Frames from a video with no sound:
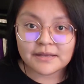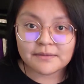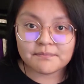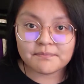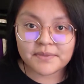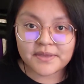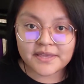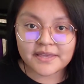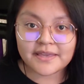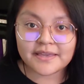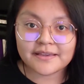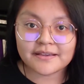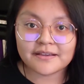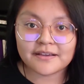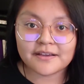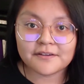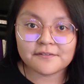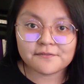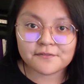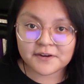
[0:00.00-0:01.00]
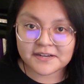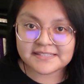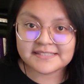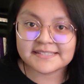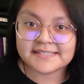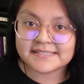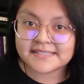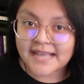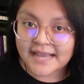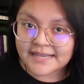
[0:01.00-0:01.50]
being a
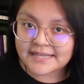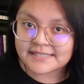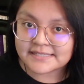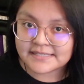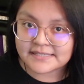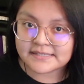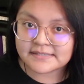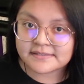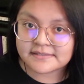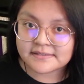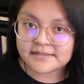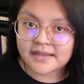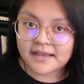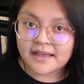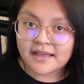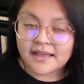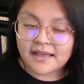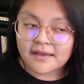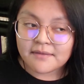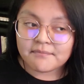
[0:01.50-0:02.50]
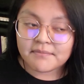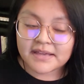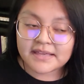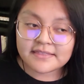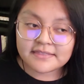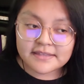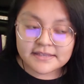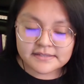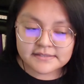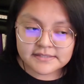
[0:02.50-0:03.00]
forensic scientist. My
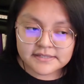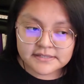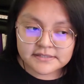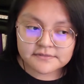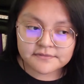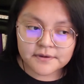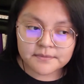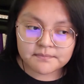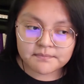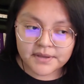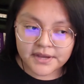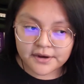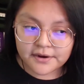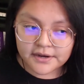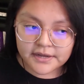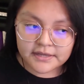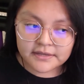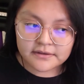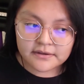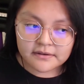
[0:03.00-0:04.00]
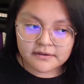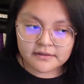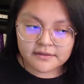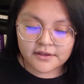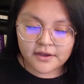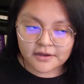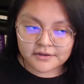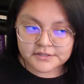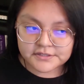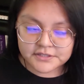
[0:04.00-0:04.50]
thesis from Barrett, the
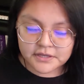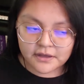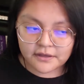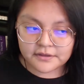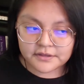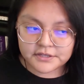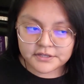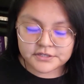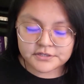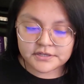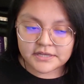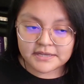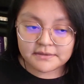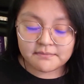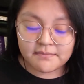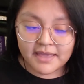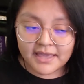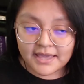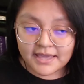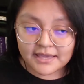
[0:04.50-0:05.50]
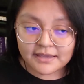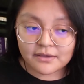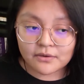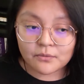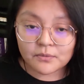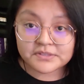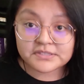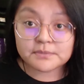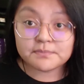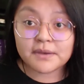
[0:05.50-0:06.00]
Honors College in May,
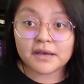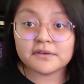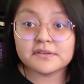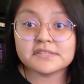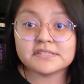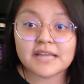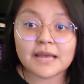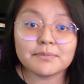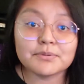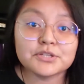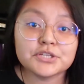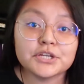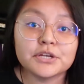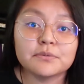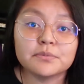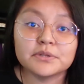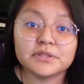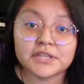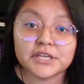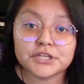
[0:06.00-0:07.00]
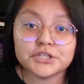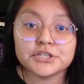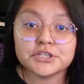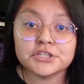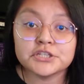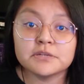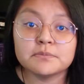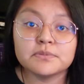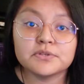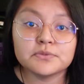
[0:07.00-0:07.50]
was about establishing a
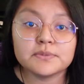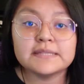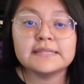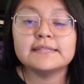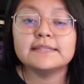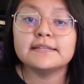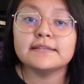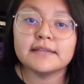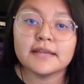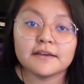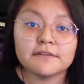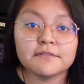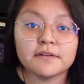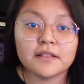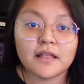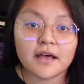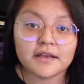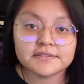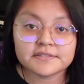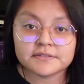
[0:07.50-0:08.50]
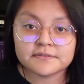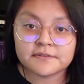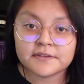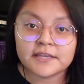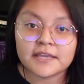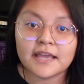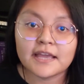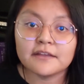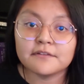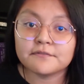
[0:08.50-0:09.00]
relationship between the Diné
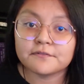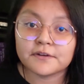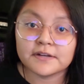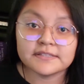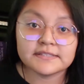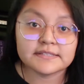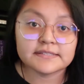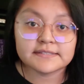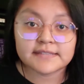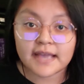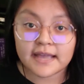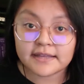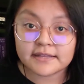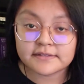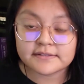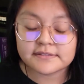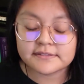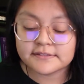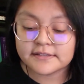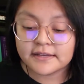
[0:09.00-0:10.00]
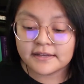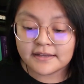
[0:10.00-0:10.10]
philosophy and forensic science.